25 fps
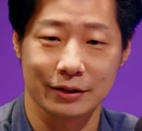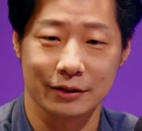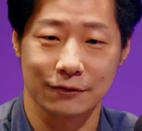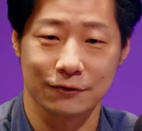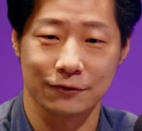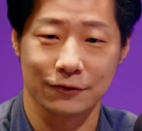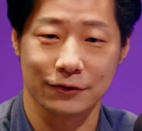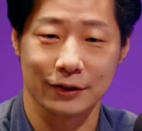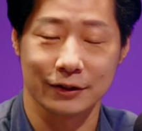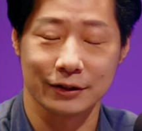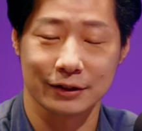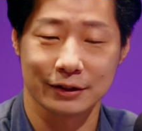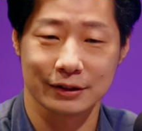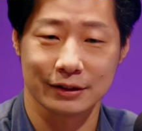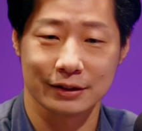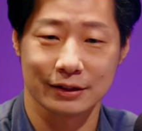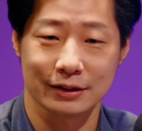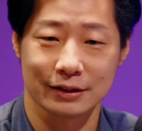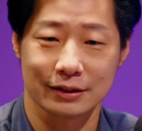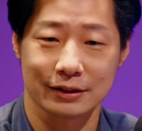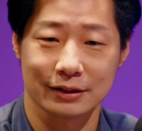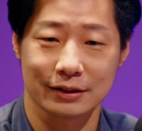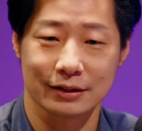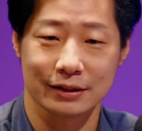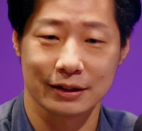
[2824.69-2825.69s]
the first
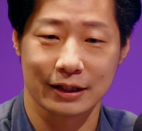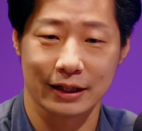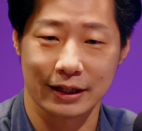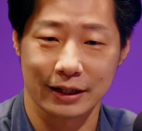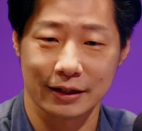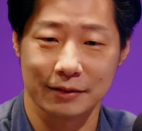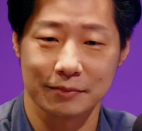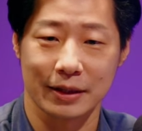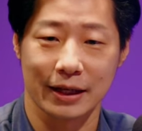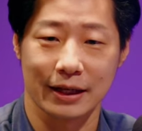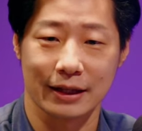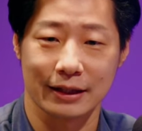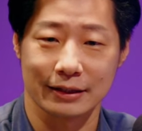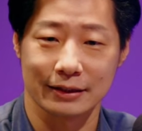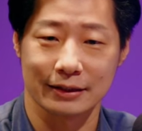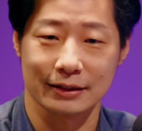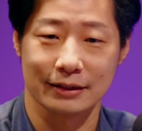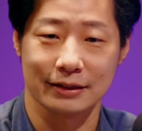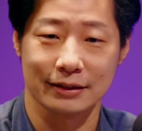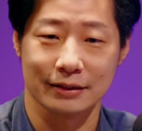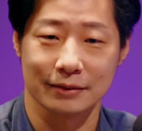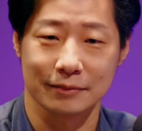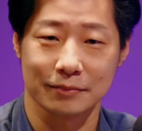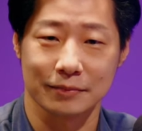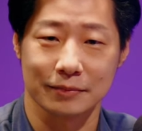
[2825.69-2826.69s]
time
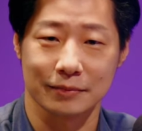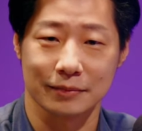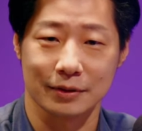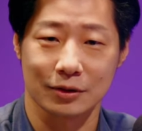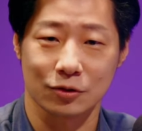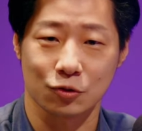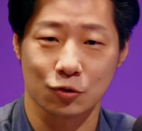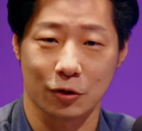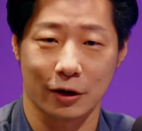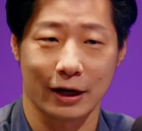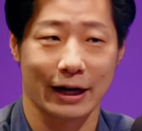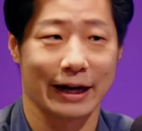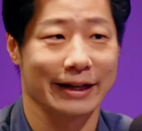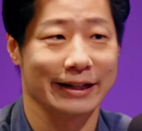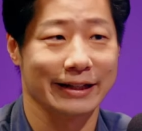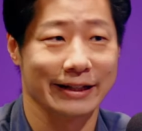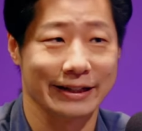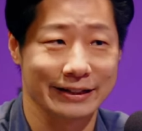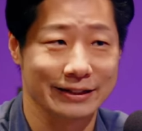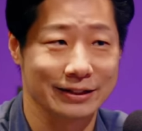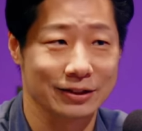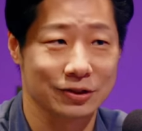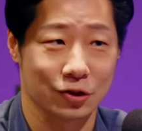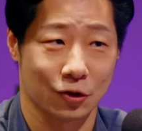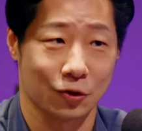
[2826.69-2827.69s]
and
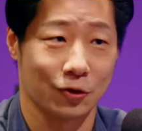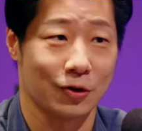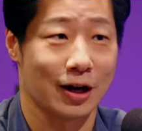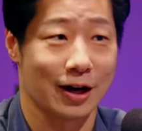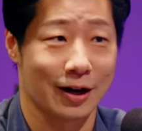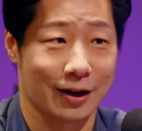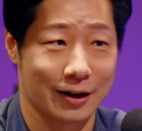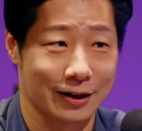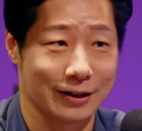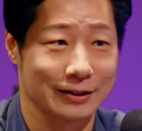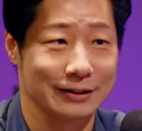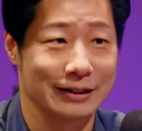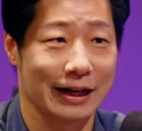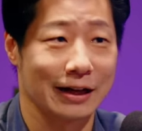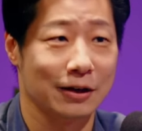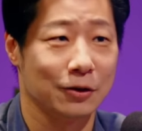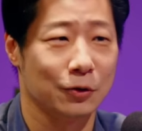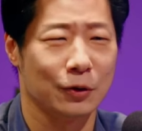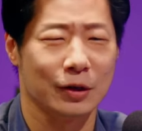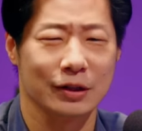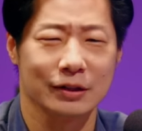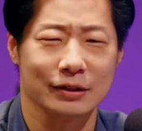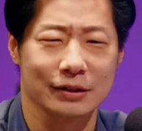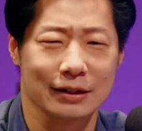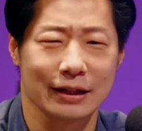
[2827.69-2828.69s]
crying so hard. I
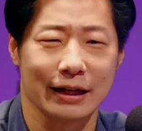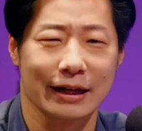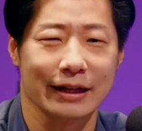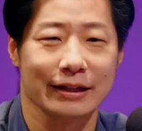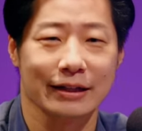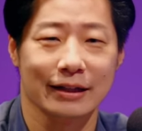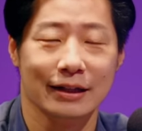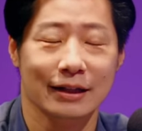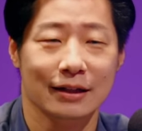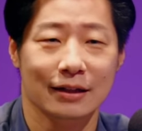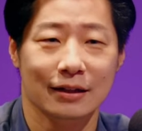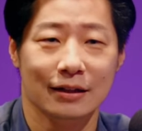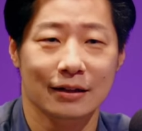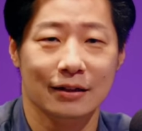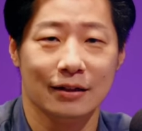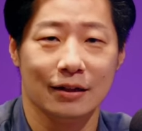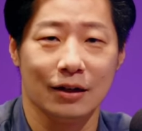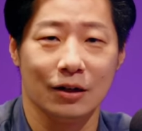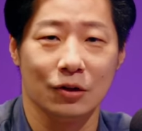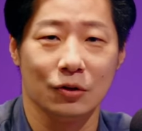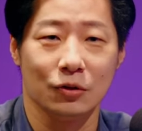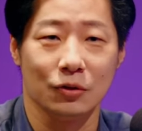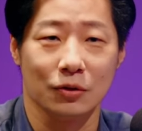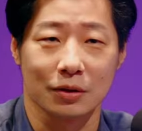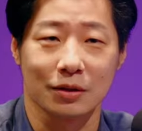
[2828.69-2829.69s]
was like,
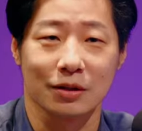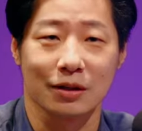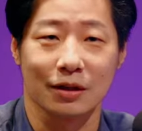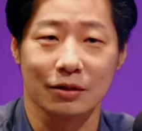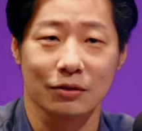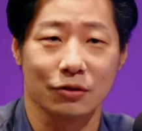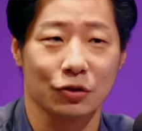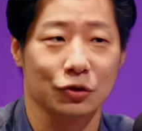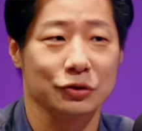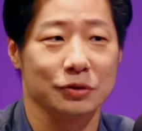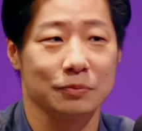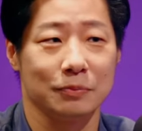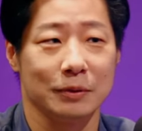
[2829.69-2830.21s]
oh, those